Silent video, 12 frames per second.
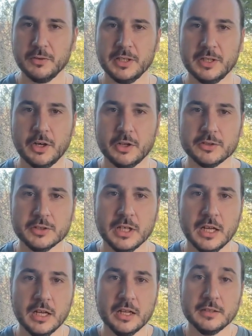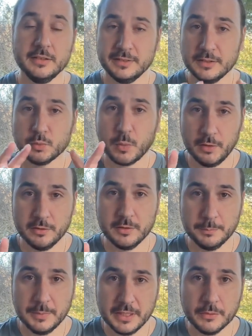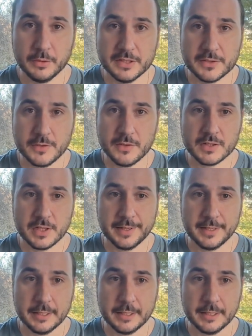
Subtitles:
really not. This is one of the big reasons.